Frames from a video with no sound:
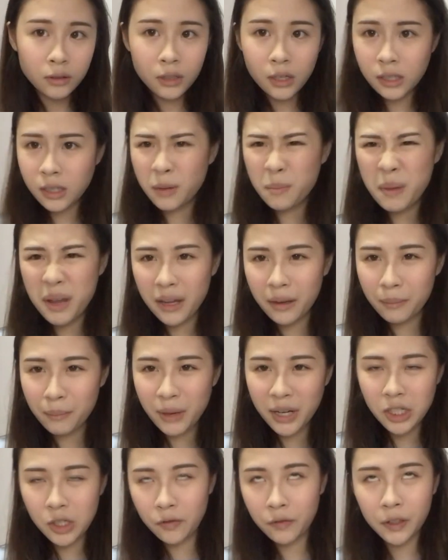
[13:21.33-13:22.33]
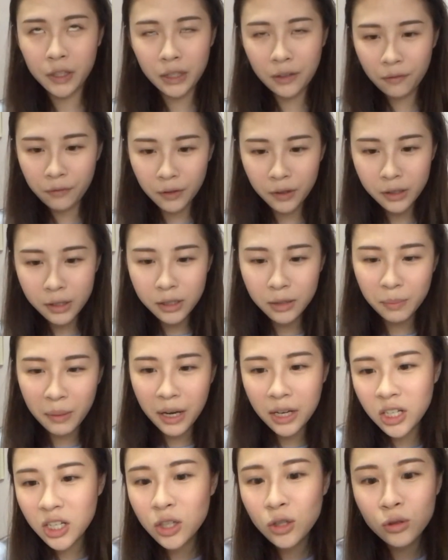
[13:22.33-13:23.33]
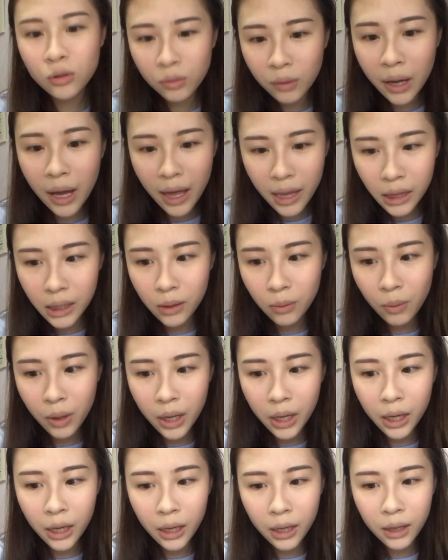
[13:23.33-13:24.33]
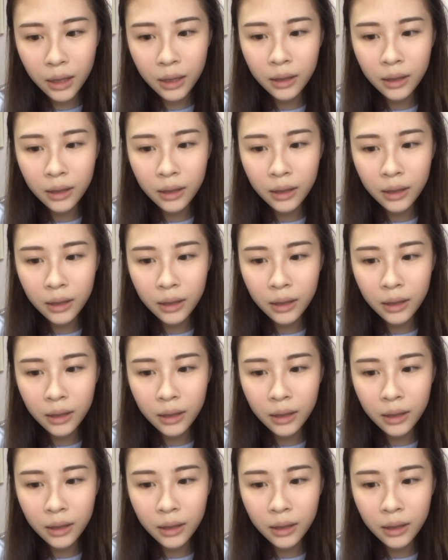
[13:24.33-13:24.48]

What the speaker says: Doesn't make much of a difference, but I just do it anyway.